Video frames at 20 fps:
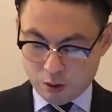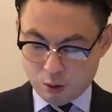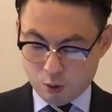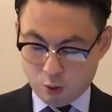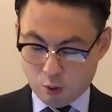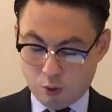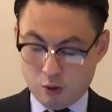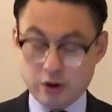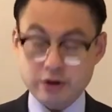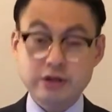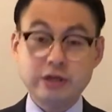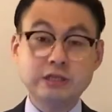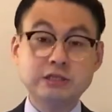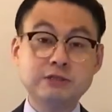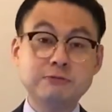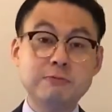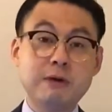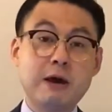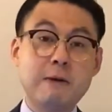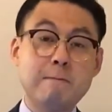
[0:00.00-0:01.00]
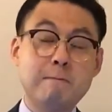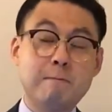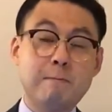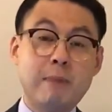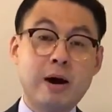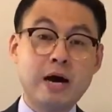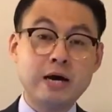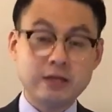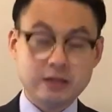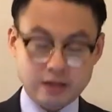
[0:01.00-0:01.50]
or this man
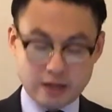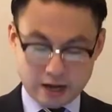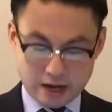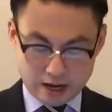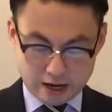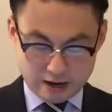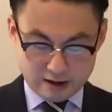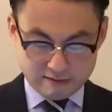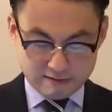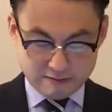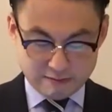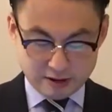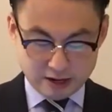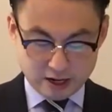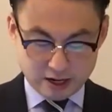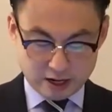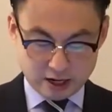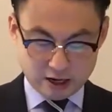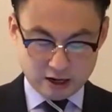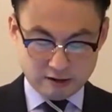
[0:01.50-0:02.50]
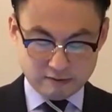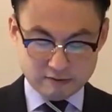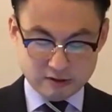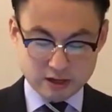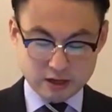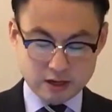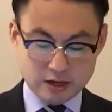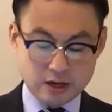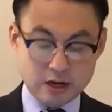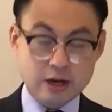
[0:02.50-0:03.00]
might have believed
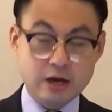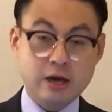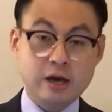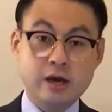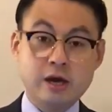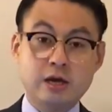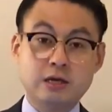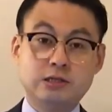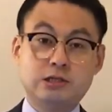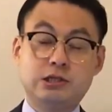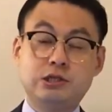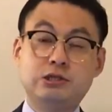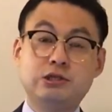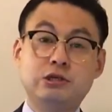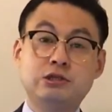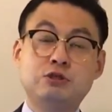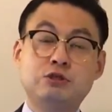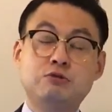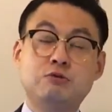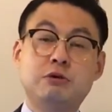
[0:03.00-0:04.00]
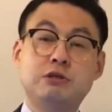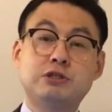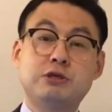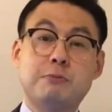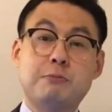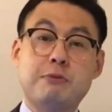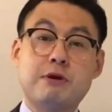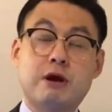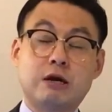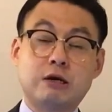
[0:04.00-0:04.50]
Jesus was a
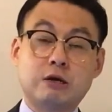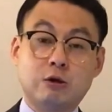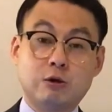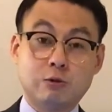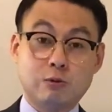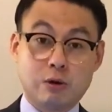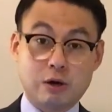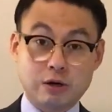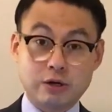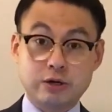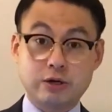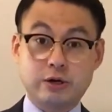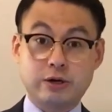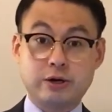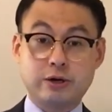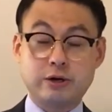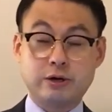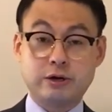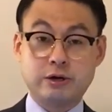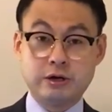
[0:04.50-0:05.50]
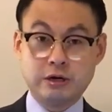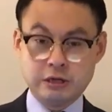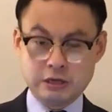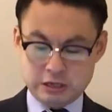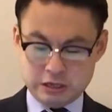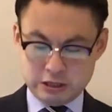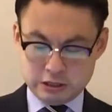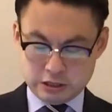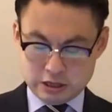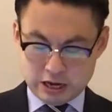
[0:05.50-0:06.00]
miracle worker
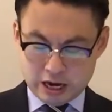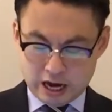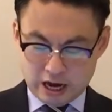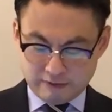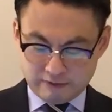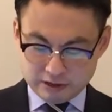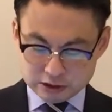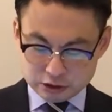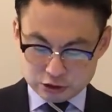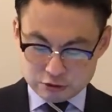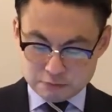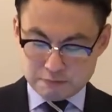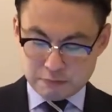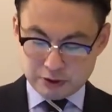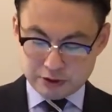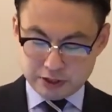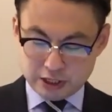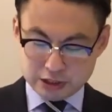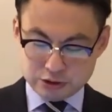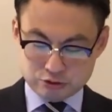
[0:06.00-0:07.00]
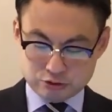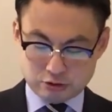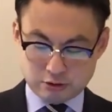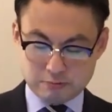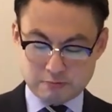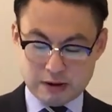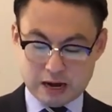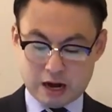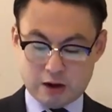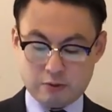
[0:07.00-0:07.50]
having supernatural
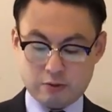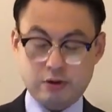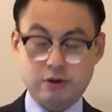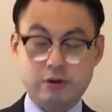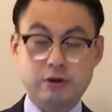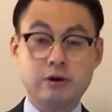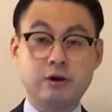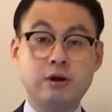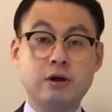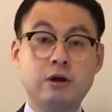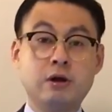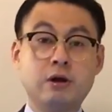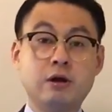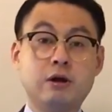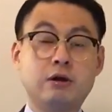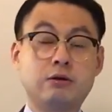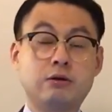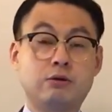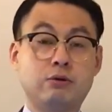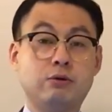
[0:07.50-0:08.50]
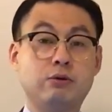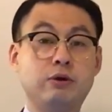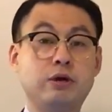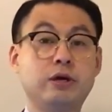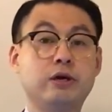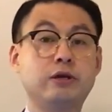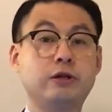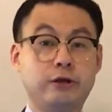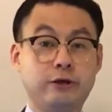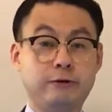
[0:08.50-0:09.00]
power to
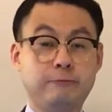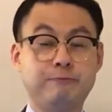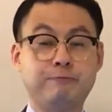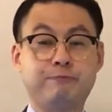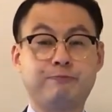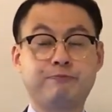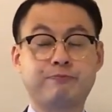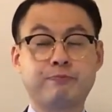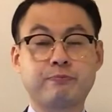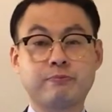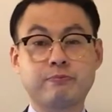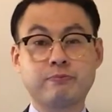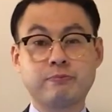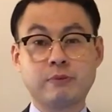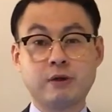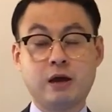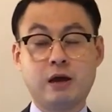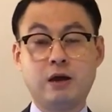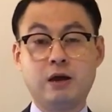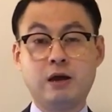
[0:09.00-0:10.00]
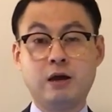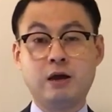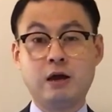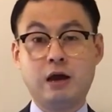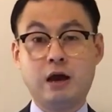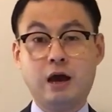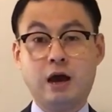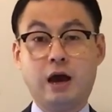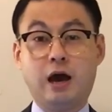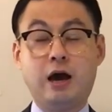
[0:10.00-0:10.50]
heal him.
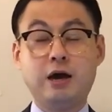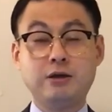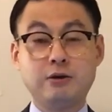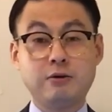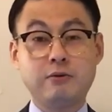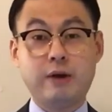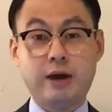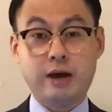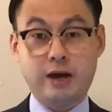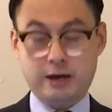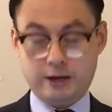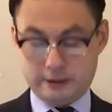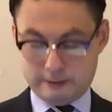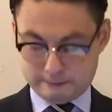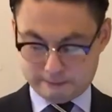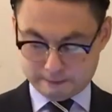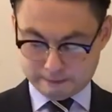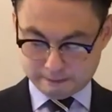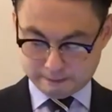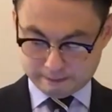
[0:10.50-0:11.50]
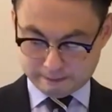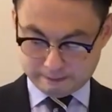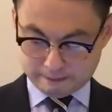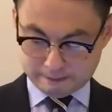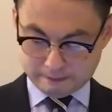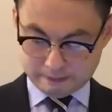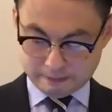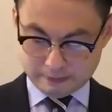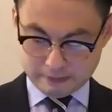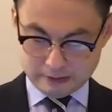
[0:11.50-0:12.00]
Either way,
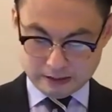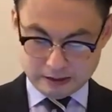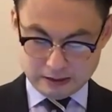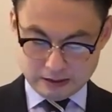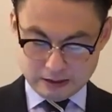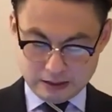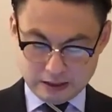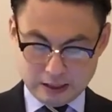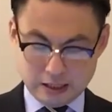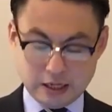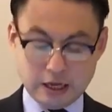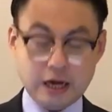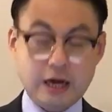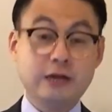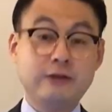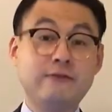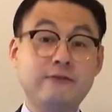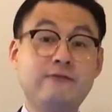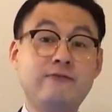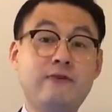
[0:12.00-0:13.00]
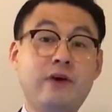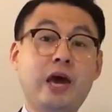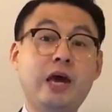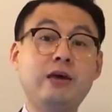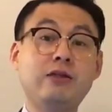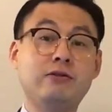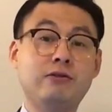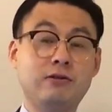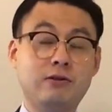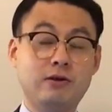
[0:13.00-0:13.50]
he had
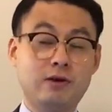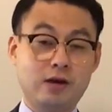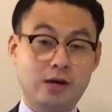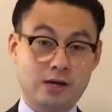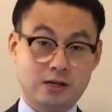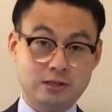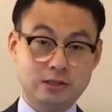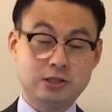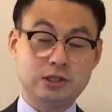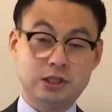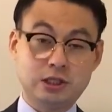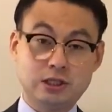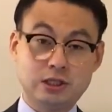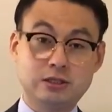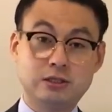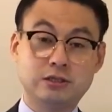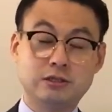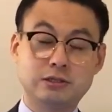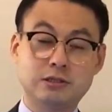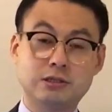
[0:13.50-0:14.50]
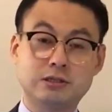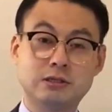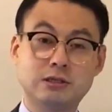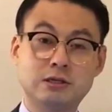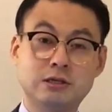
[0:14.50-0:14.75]
faith in Jesus.